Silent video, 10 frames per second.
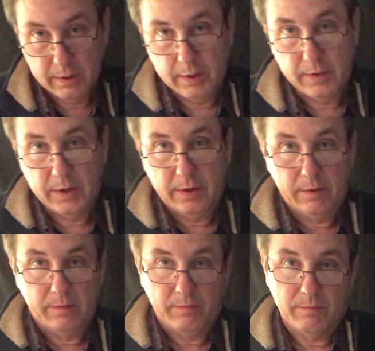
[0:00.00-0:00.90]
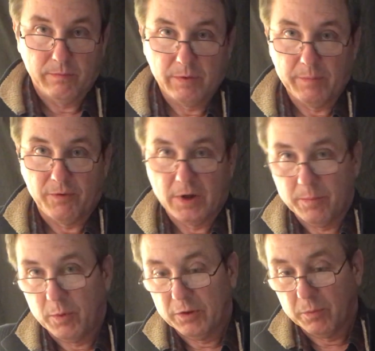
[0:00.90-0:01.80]
and then
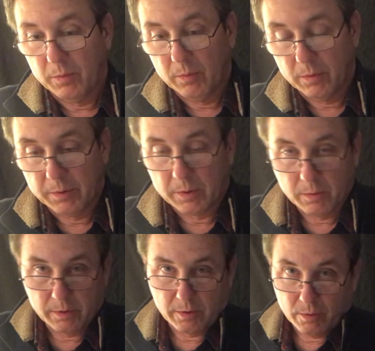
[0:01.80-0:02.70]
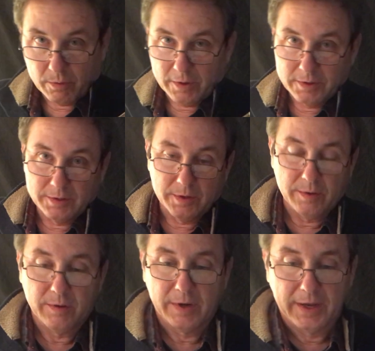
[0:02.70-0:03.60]
flip-flop once we'll record the chords
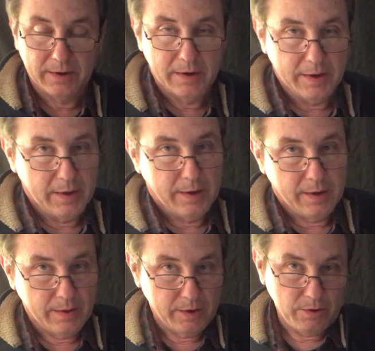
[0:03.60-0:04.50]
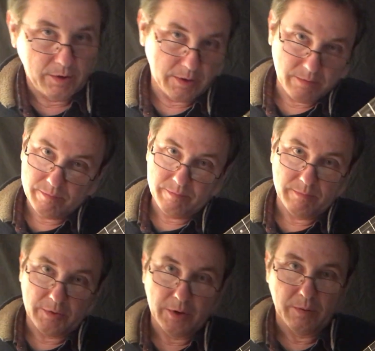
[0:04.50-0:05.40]
together, and then you can,
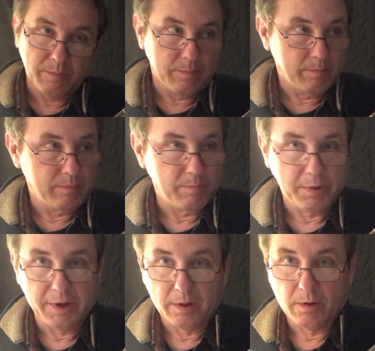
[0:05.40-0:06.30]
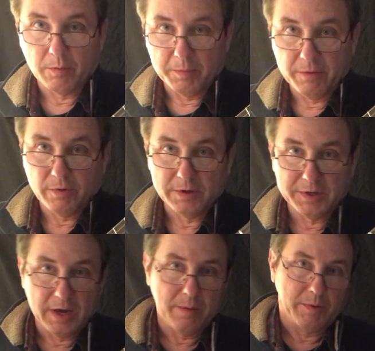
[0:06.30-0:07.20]
play along with me the first
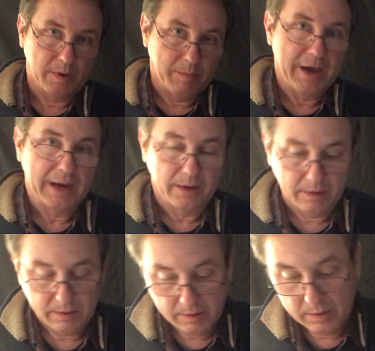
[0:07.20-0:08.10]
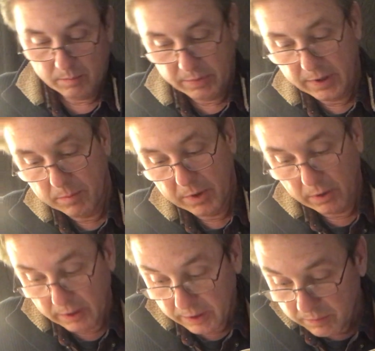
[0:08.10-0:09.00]
time, go back and play the
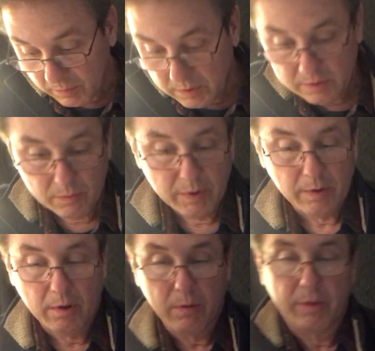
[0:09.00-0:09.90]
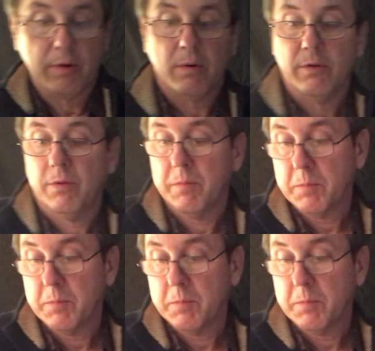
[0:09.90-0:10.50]
melody along with the chords.